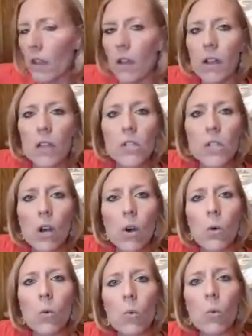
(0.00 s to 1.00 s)

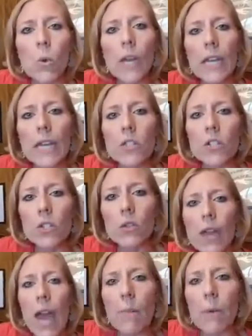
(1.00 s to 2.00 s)
So we need to do
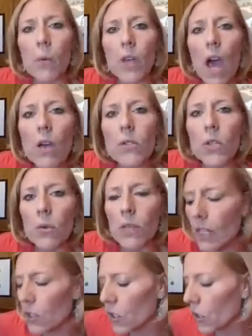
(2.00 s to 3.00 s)
that, but we also
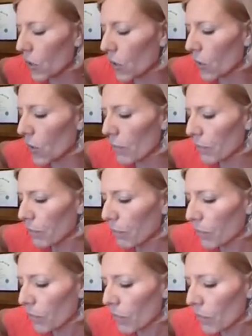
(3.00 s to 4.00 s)
need to
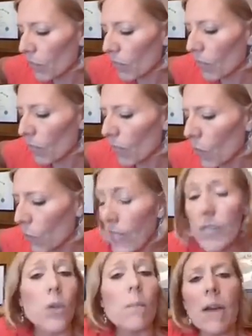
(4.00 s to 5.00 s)

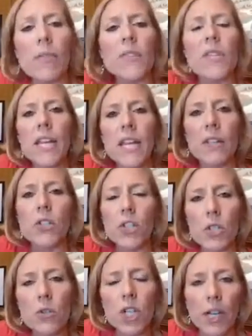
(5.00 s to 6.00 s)
amend the state
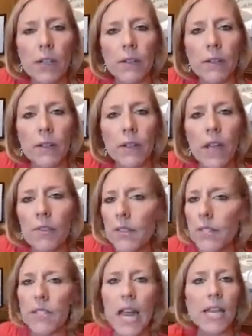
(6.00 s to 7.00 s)
constitution.
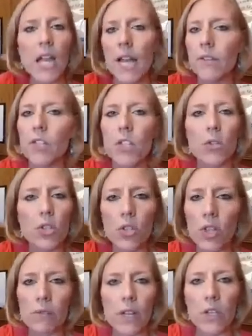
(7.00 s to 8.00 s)
This is not a constitutional
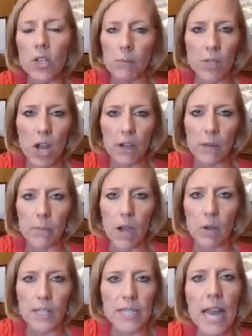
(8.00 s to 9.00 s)
convention I'm talking
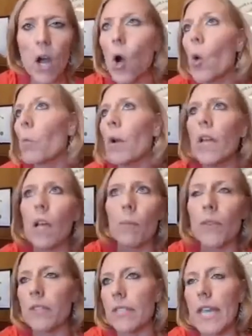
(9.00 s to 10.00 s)
about. It's not opening up
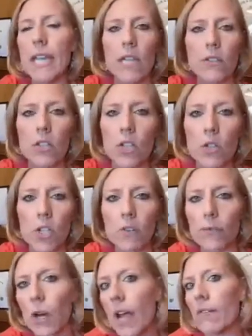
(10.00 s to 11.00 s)
the state constitution
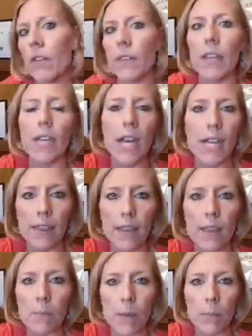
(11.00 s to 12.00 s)
for everything and
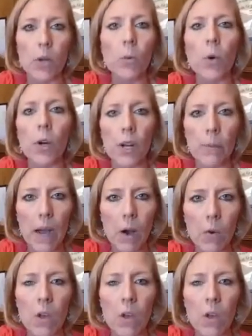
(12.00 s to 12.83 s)
anything that people are worried about.